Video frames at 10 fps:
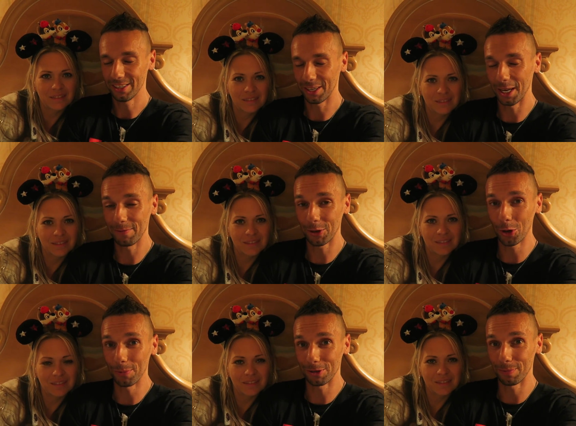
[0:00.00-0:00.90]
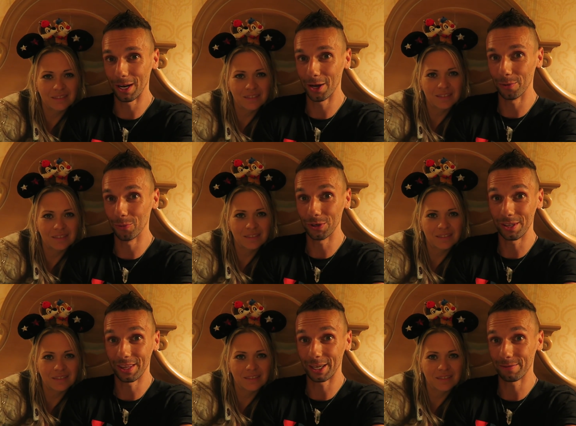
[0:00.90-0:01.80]
Speaker 1: So leave your comments below on what
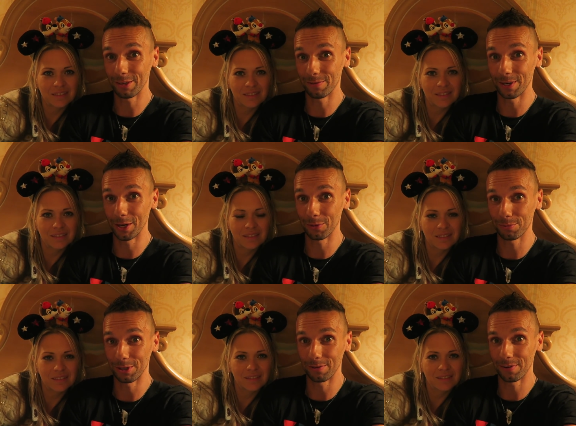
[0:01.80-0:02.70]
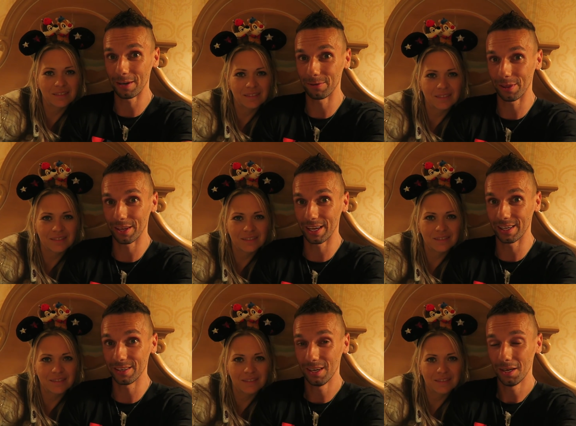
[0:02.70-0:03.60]
you think of this video, what's been your favourite thing,
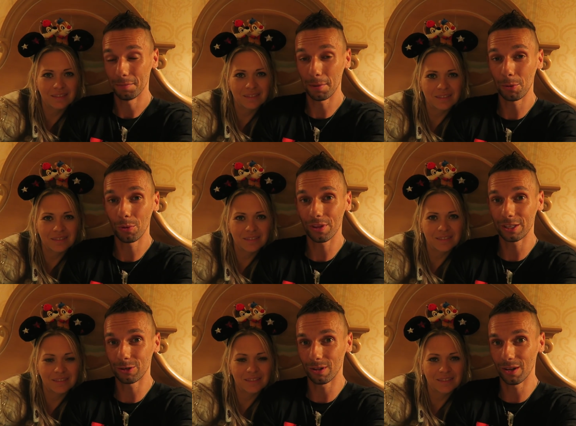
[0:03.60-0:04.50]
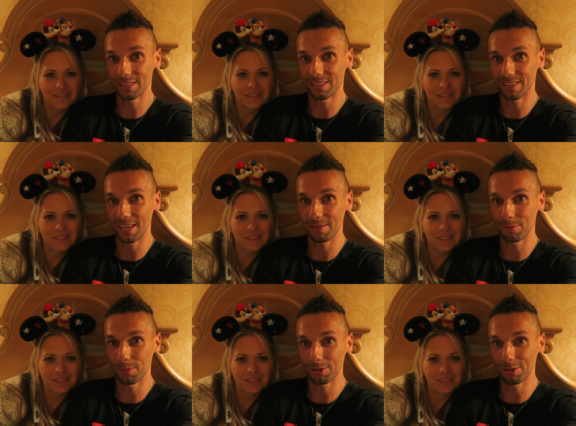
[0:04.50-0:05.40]
and maybe what things you'd like to see
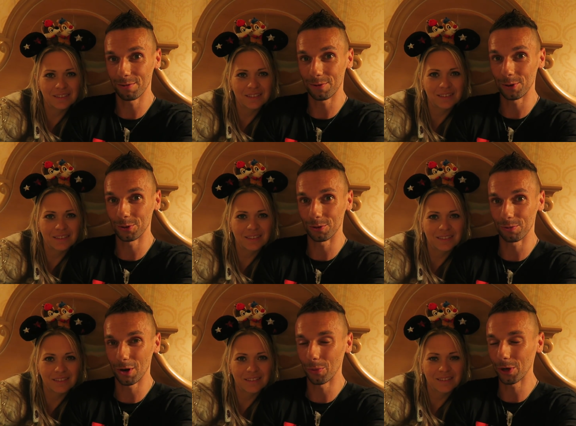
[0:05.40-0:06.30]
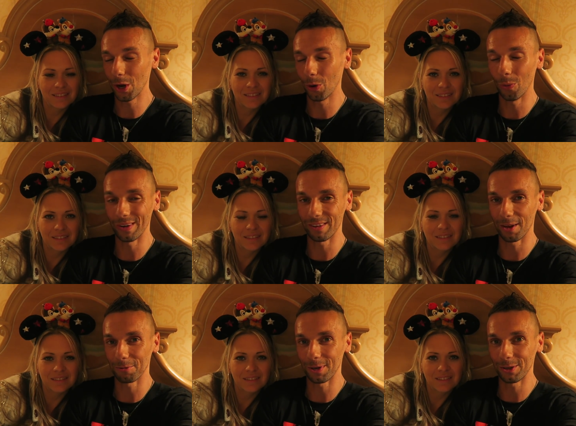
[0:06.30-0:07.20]
from us in the future as well. We always
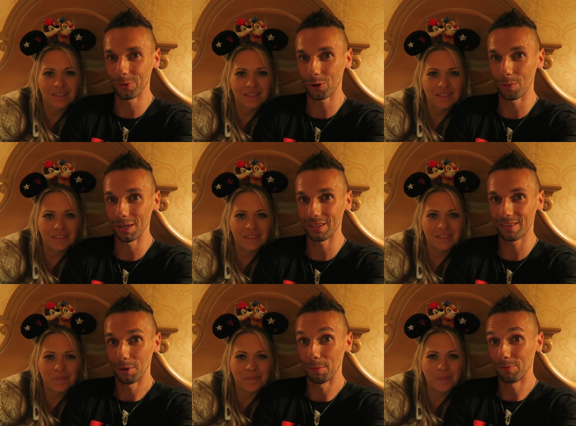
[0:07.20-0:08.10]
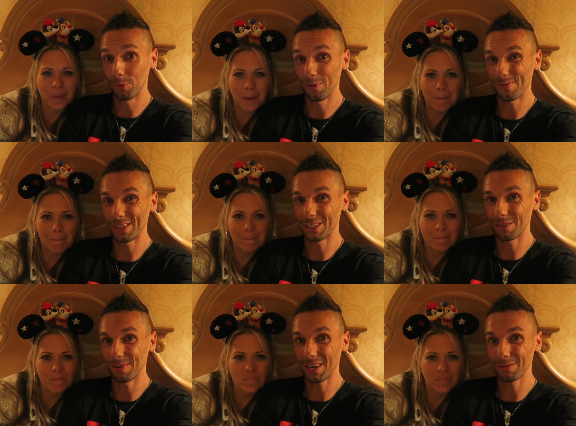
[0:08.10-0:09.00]
love reading your comments. But before we finish
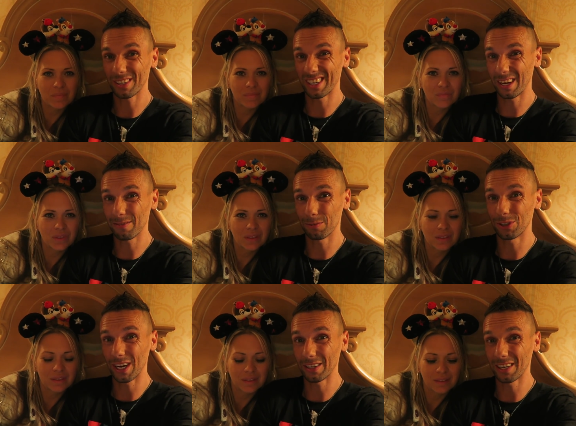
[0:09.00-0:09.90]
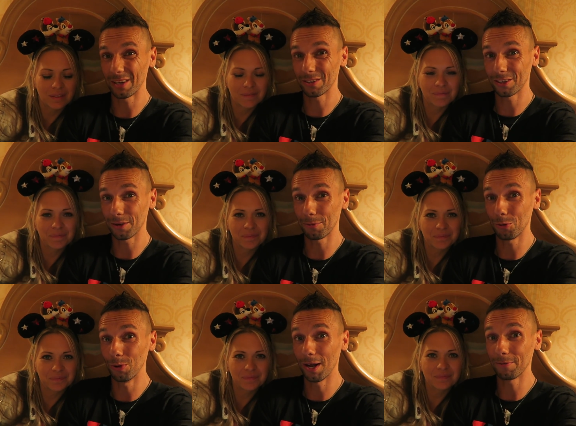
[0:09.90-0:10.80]
this video, I'm just going to give some shout outs to some of
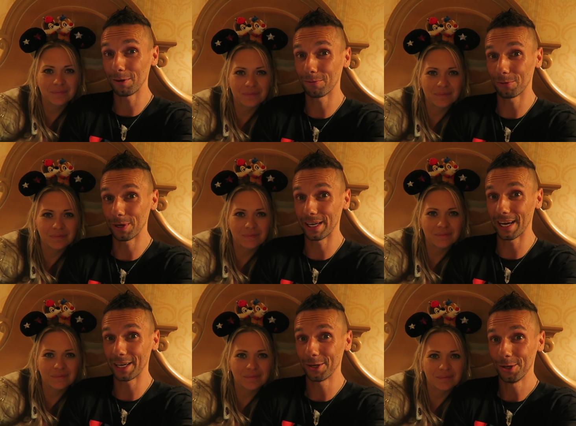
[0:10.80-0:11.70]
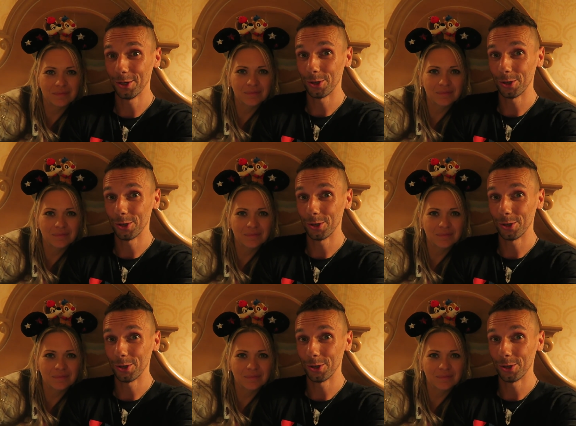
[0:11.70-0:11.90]
you lovely Free Gang